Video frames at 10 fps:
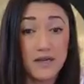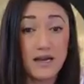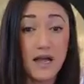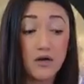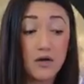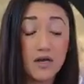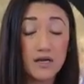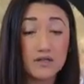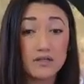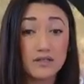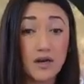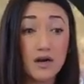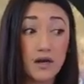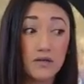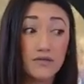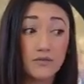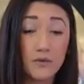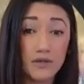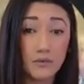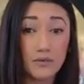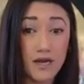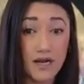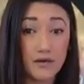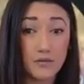Now, to start off with the brain,